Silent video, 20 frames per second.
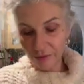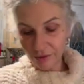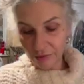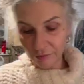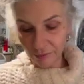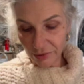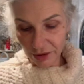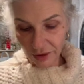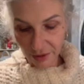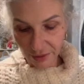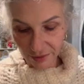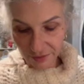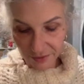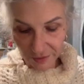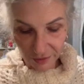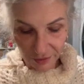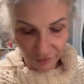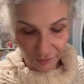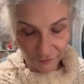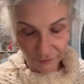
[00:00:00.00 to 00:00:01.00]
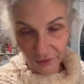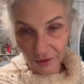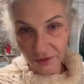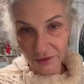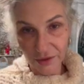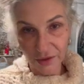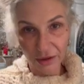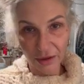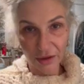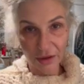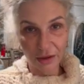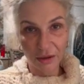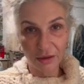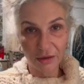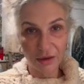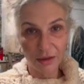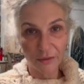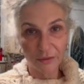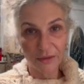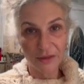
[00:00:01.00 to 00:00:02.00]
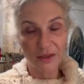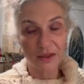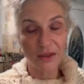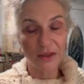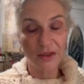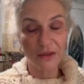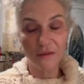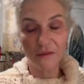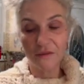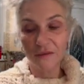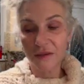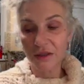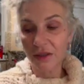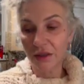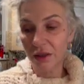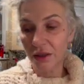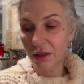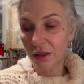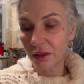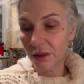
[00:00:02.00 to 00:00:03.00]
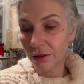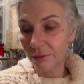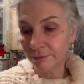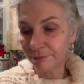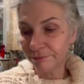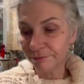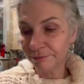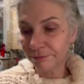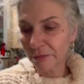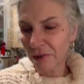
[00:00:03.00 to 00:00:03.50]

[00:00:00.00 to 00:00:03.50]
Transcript: impacts of, like today I received bags.